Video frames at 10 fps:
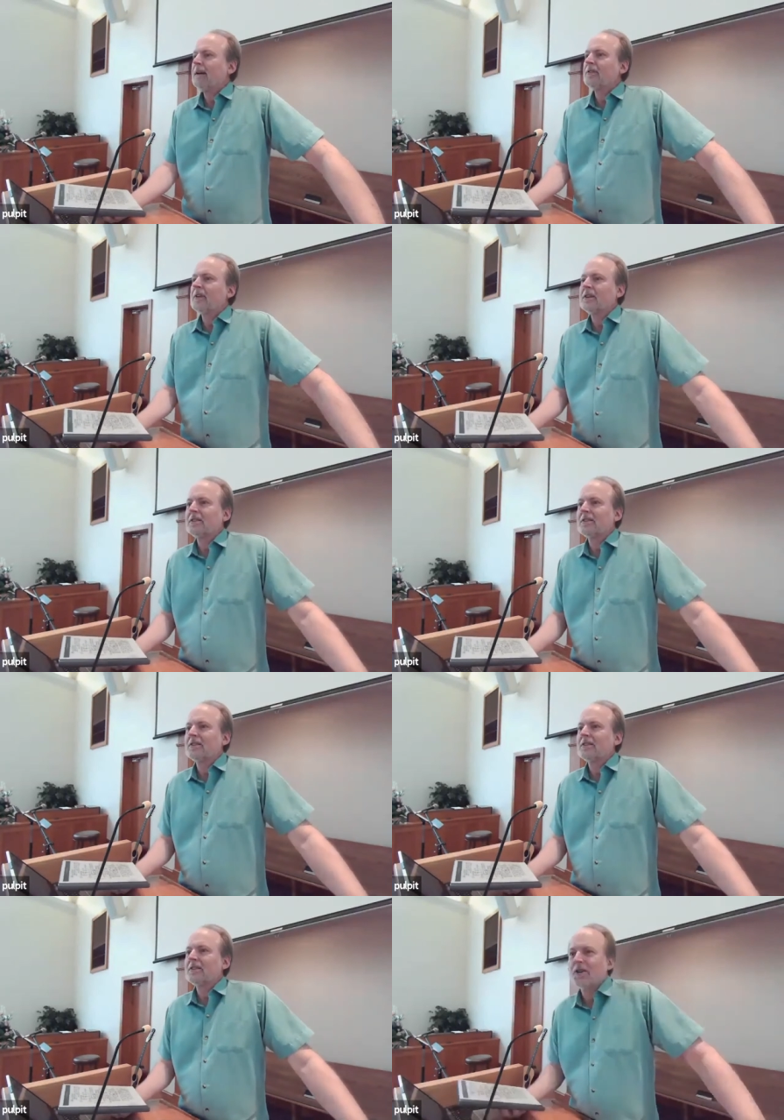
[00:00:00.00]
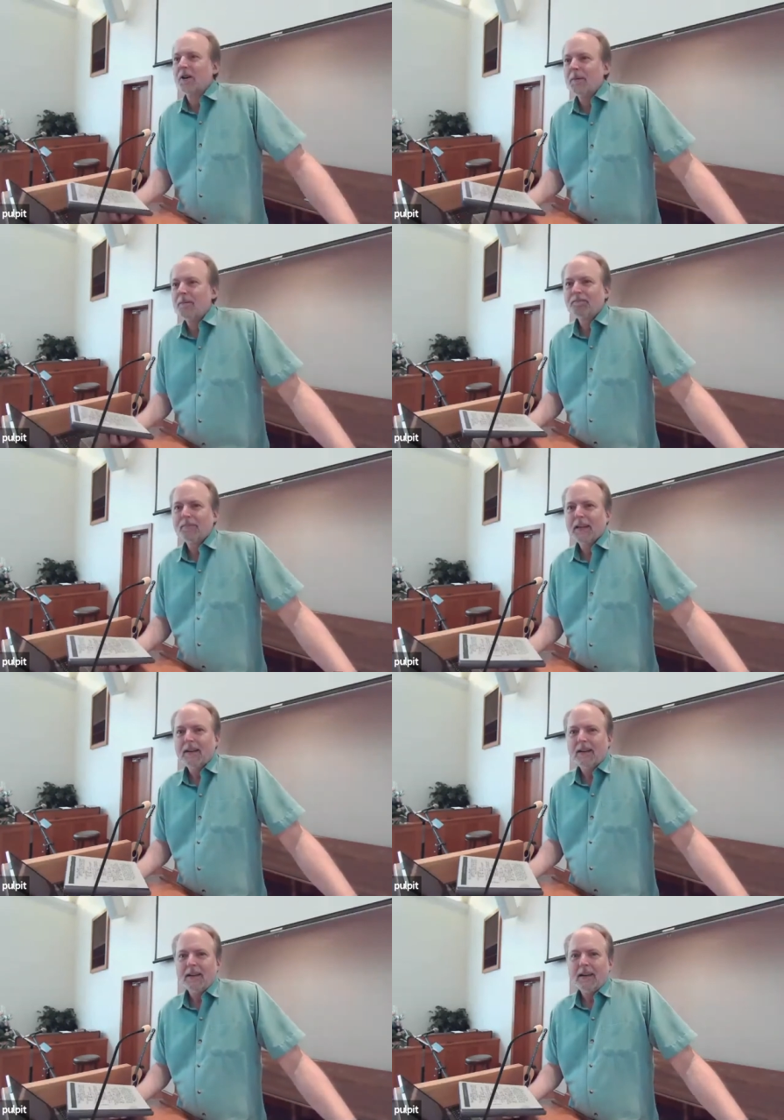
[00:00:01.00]
We have this
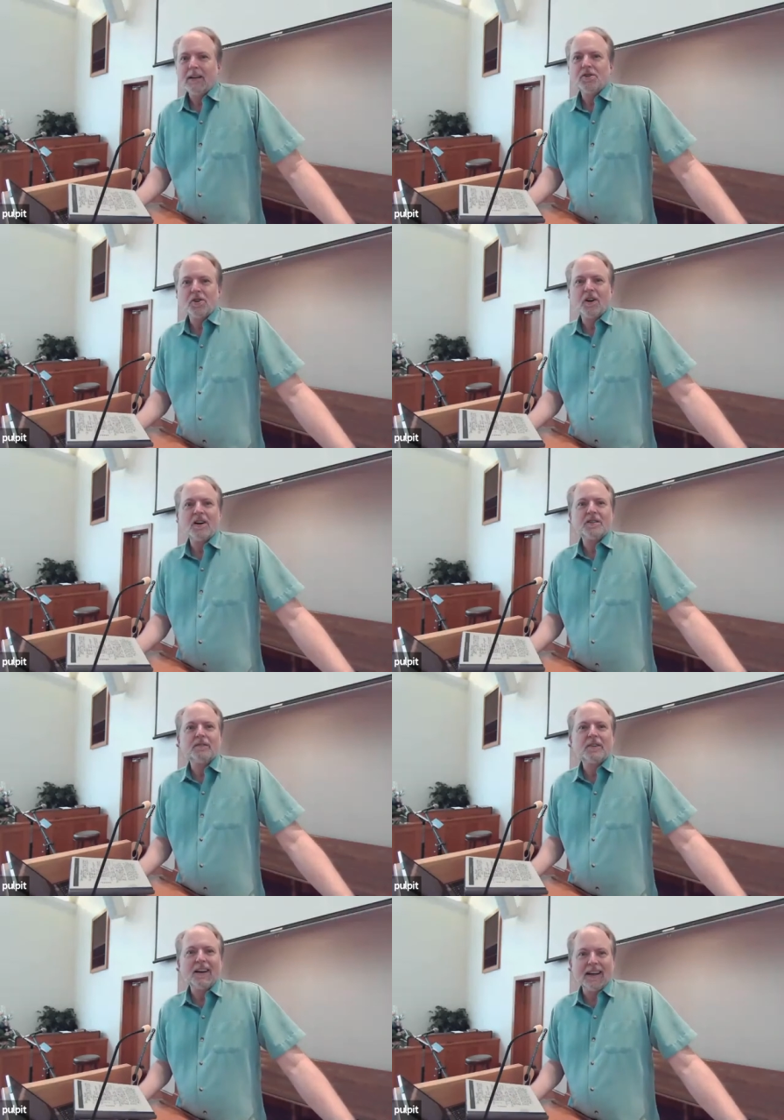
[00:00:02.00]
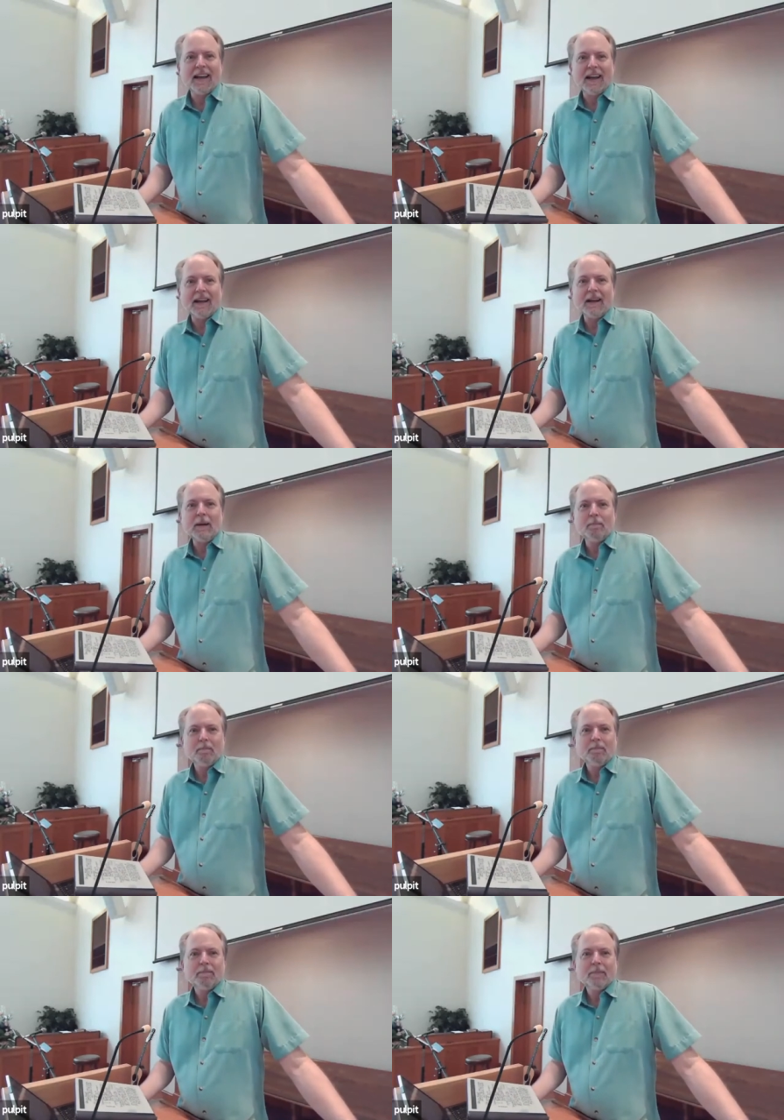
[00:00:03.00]
treasure in jars of
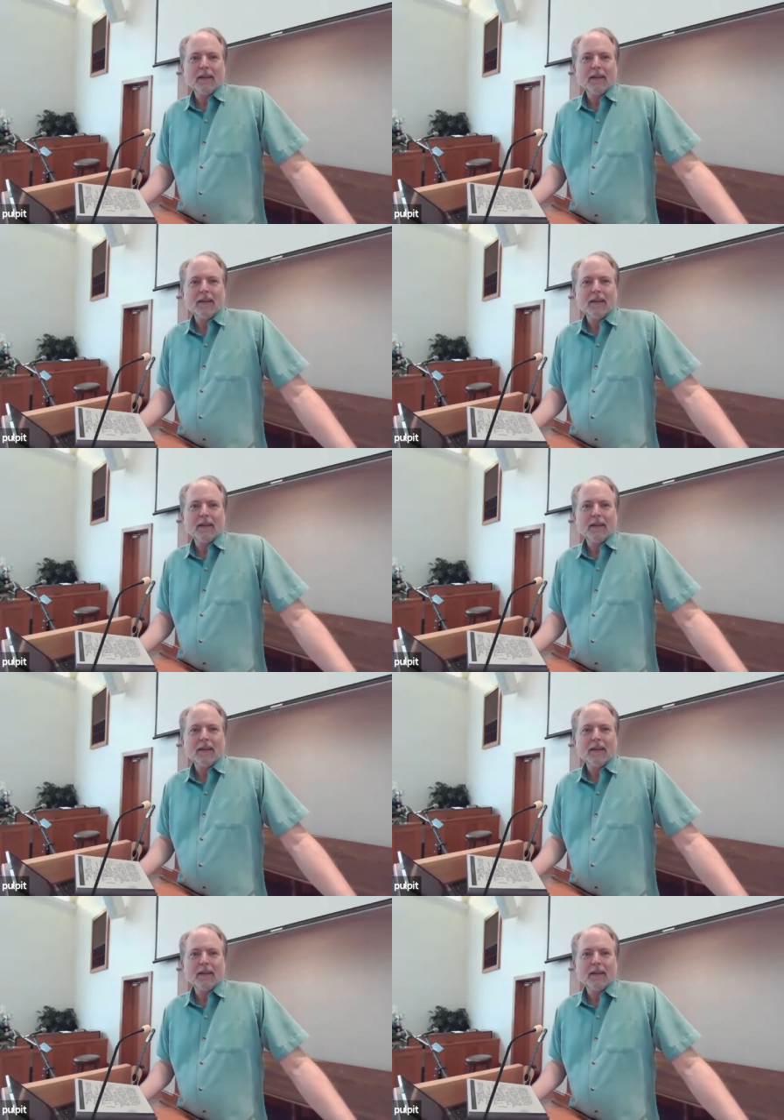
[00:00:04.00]
clay